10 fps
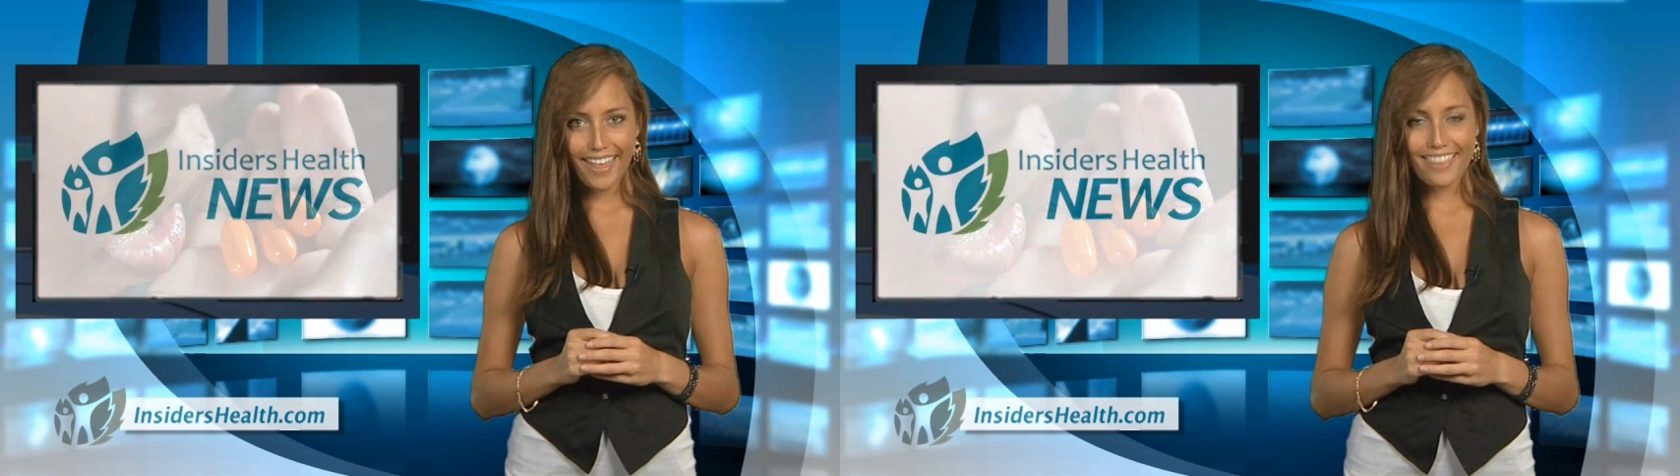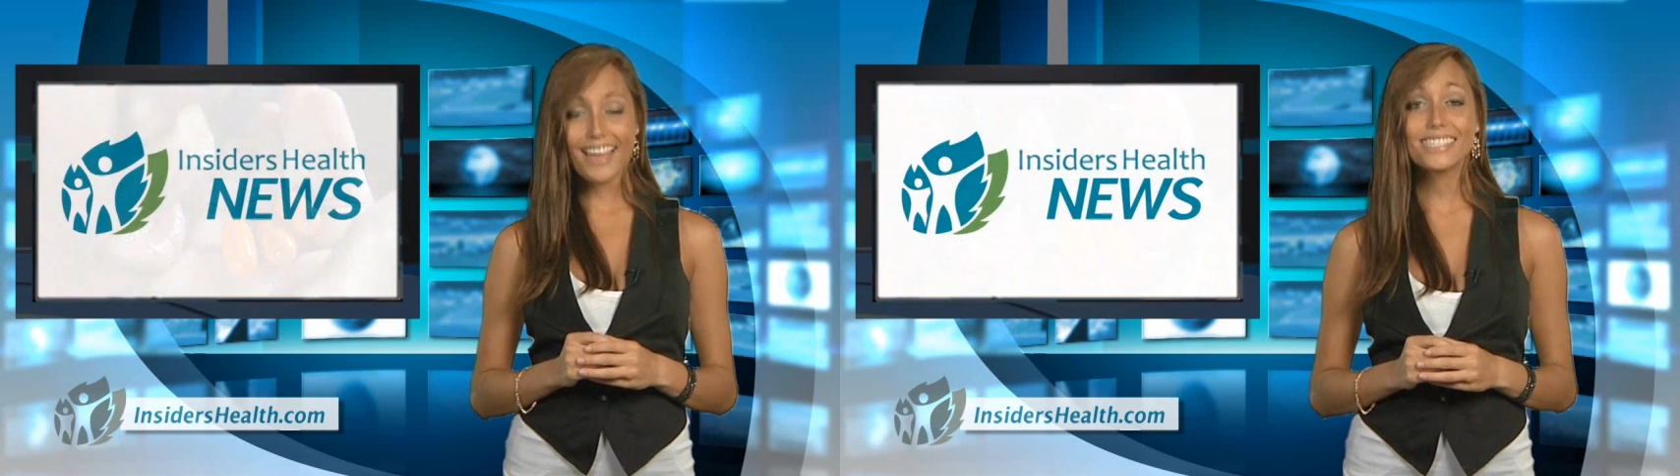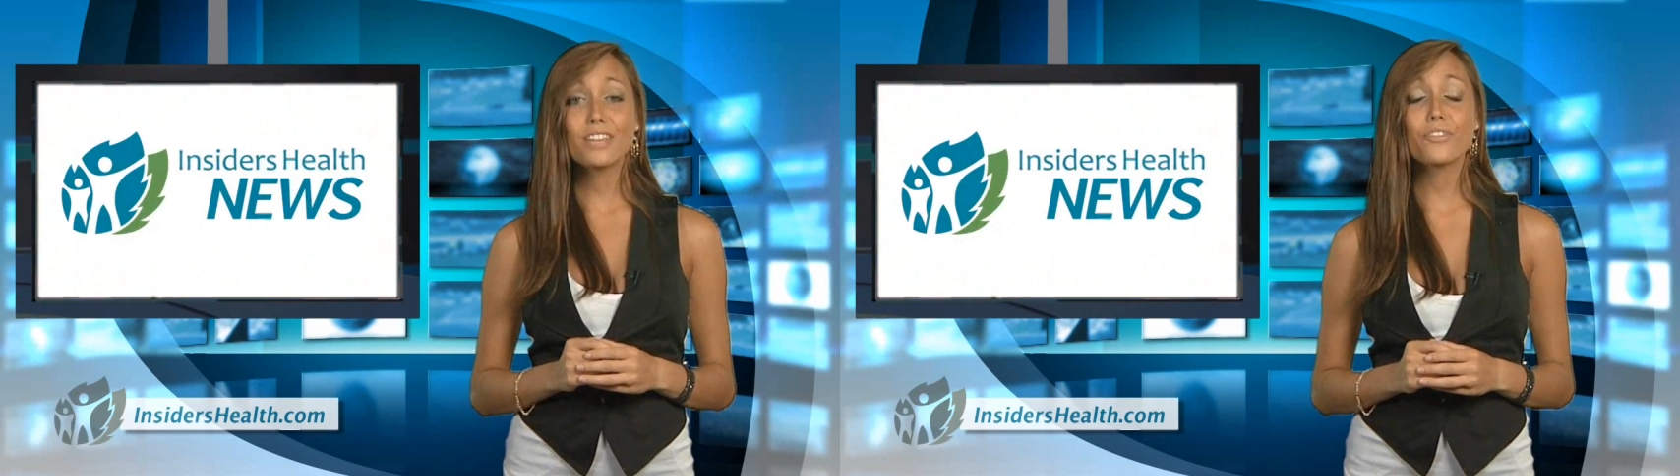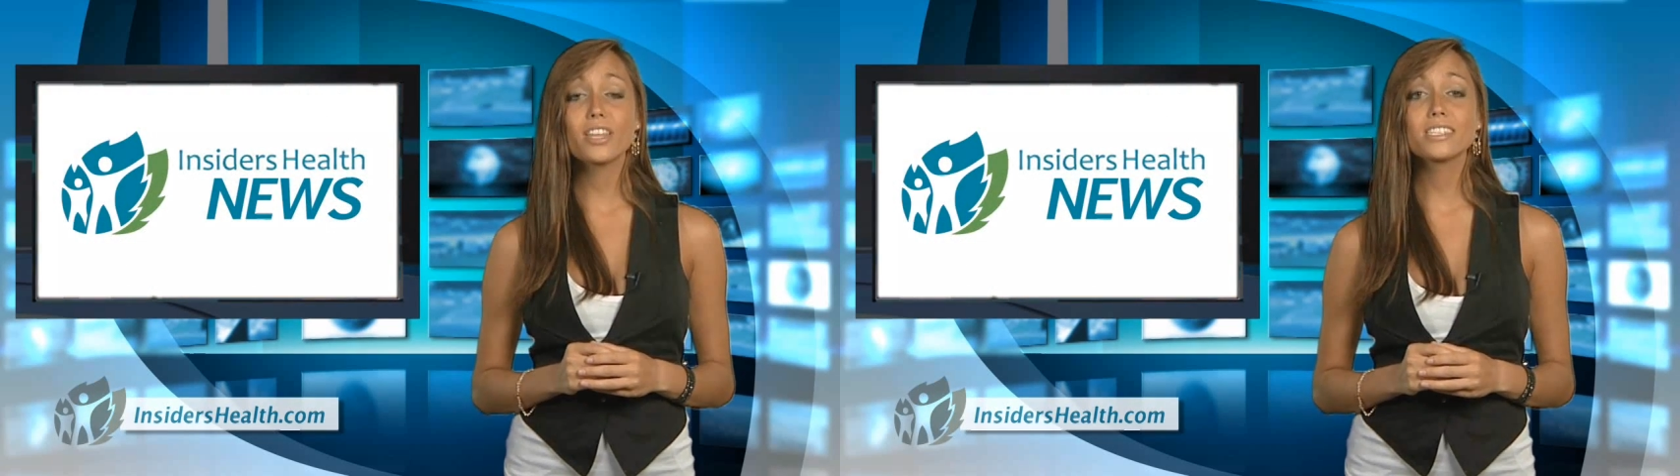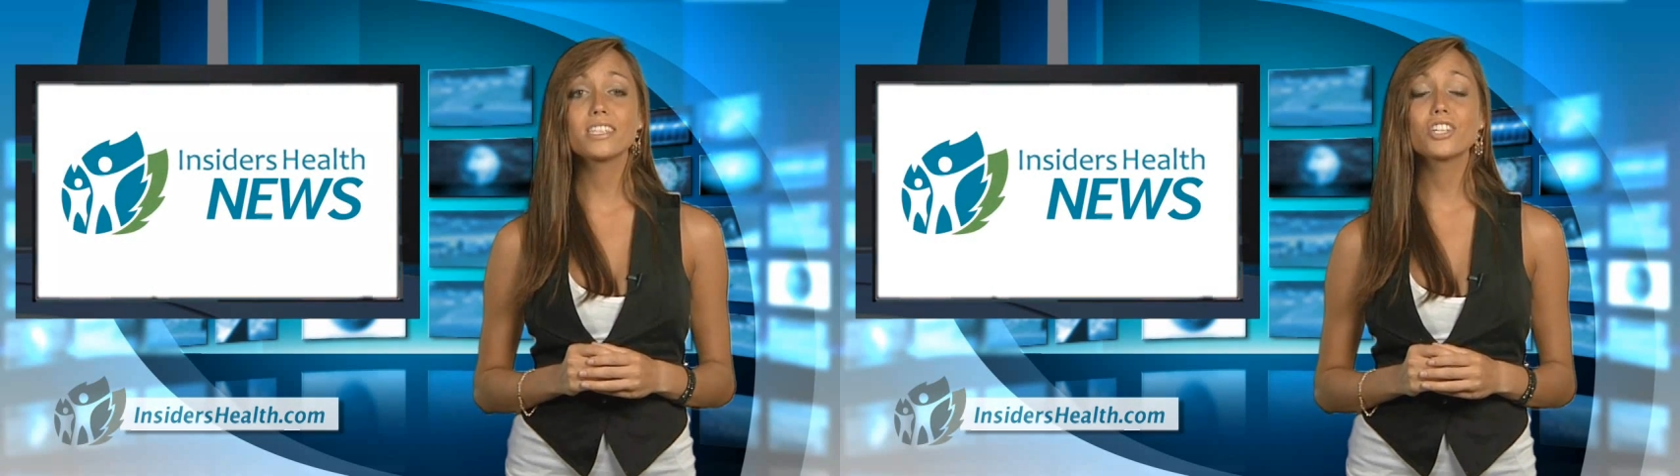That's it for
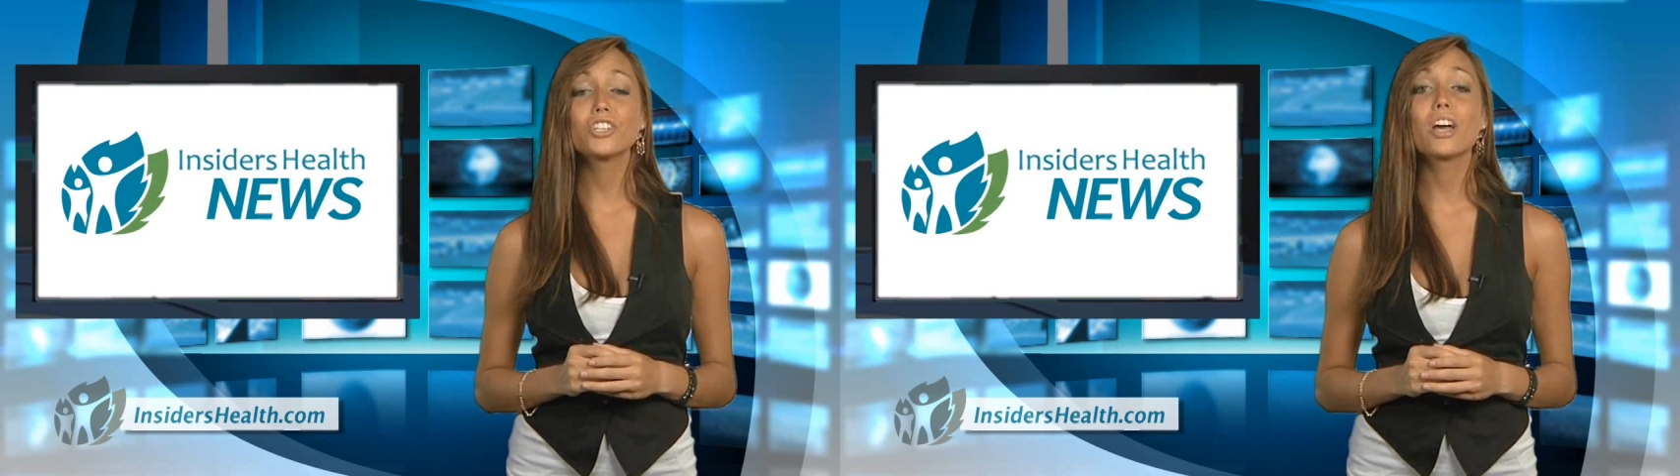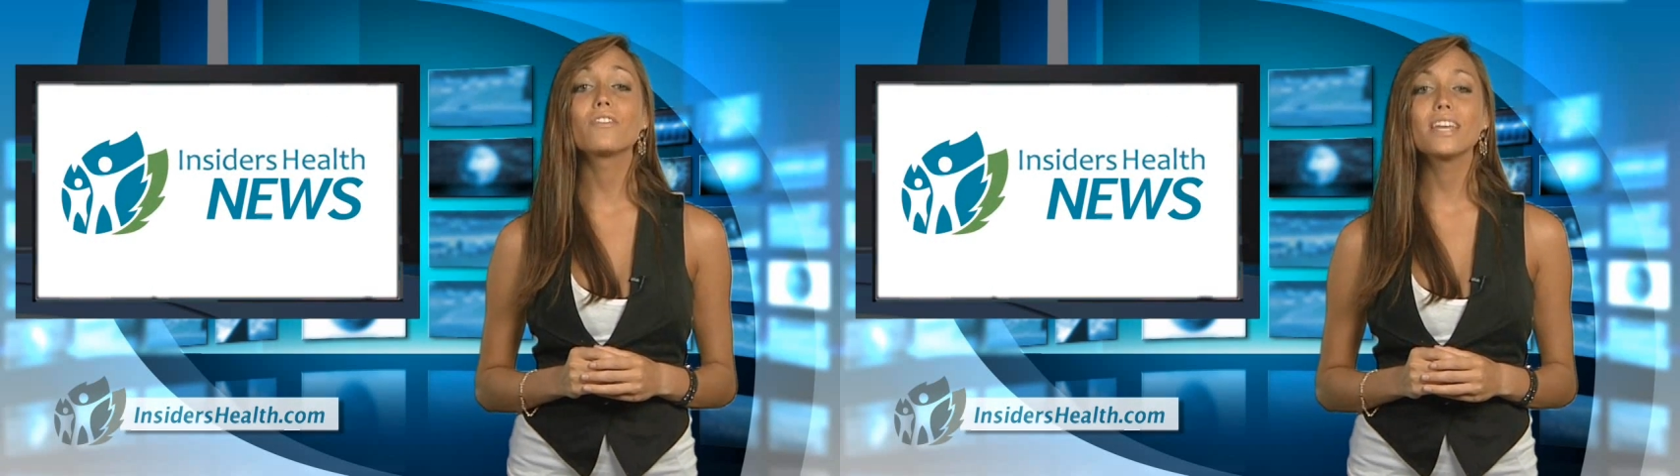this edition of